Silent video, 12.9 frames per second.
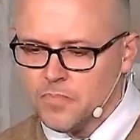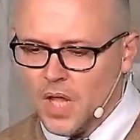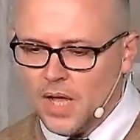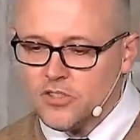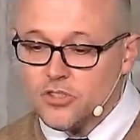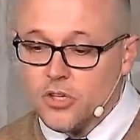
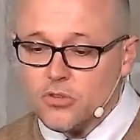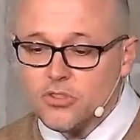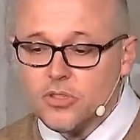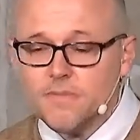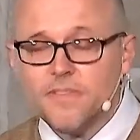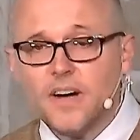And so
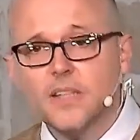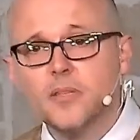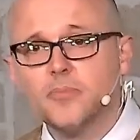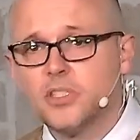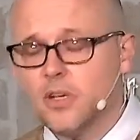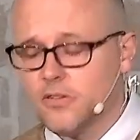some find
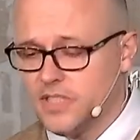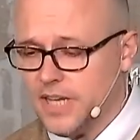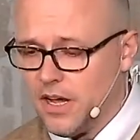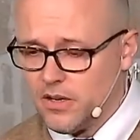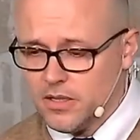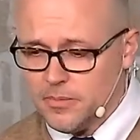themselves
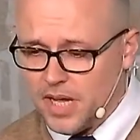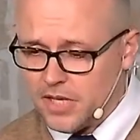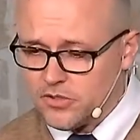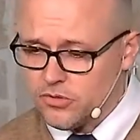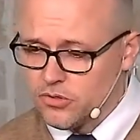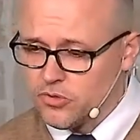doubting the
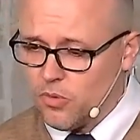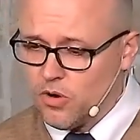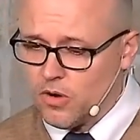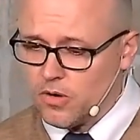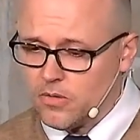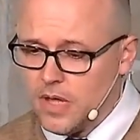master's
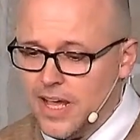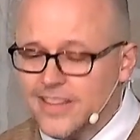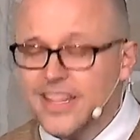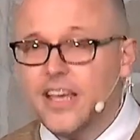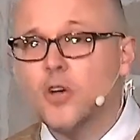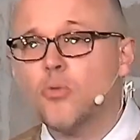word,
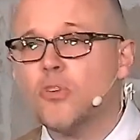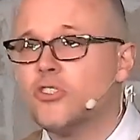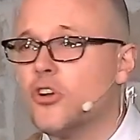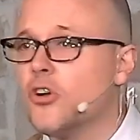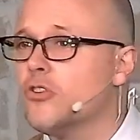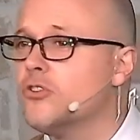that he'll
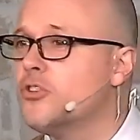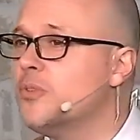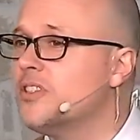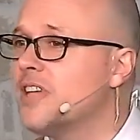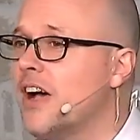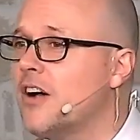return to
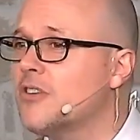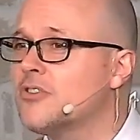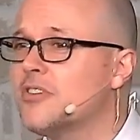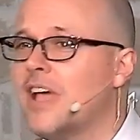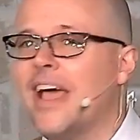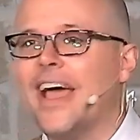his house
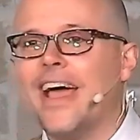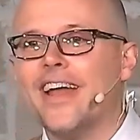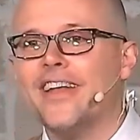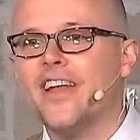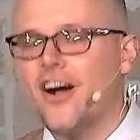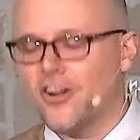
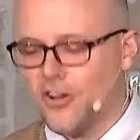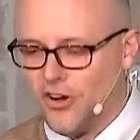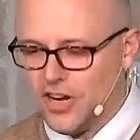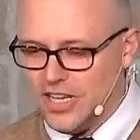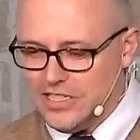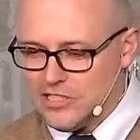and knock
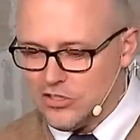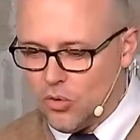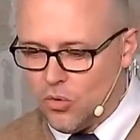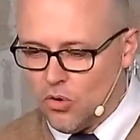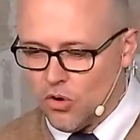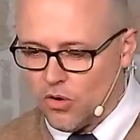on his
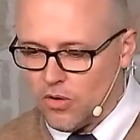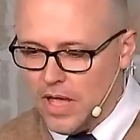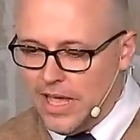door.